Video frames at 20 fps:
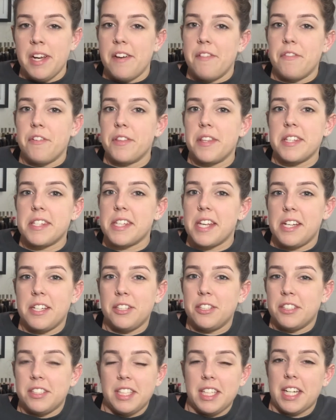for this kind of
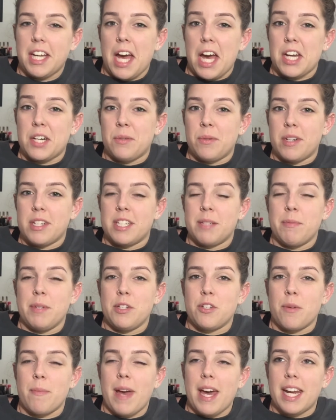look, like, I don't want it to be
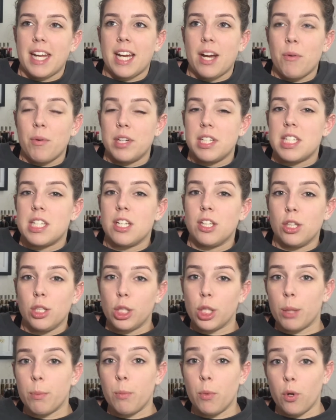dramatic. I want it to
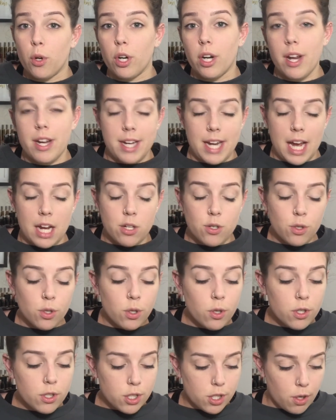look more
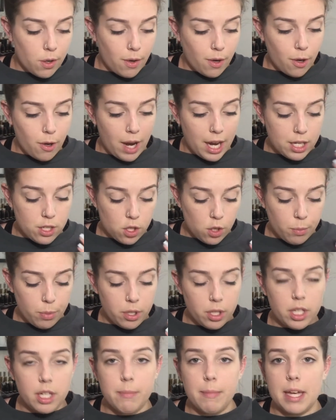natural. So I don't
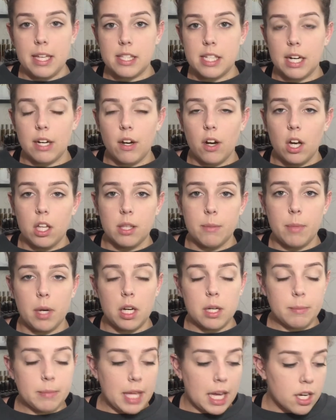put mascara on the
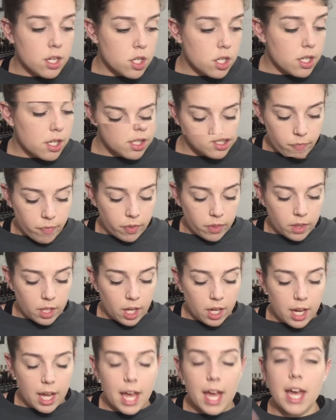bottom lashes.
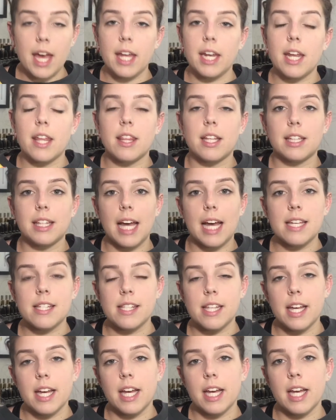And the
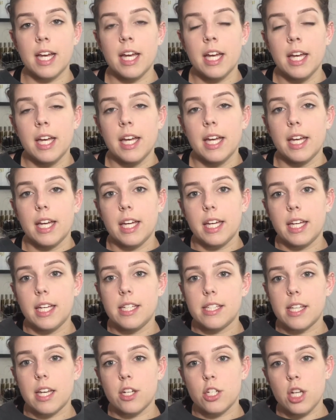last thing
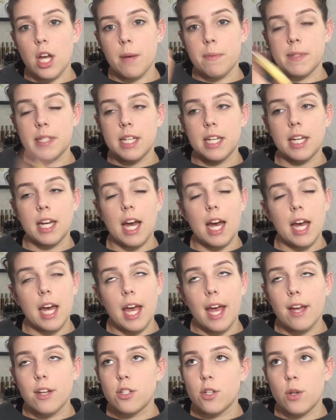is chapstick.
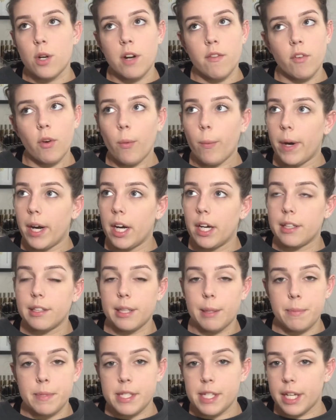I don't ever wear
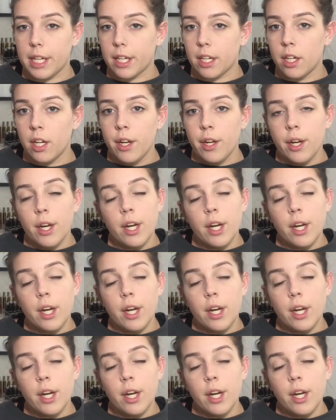lipstick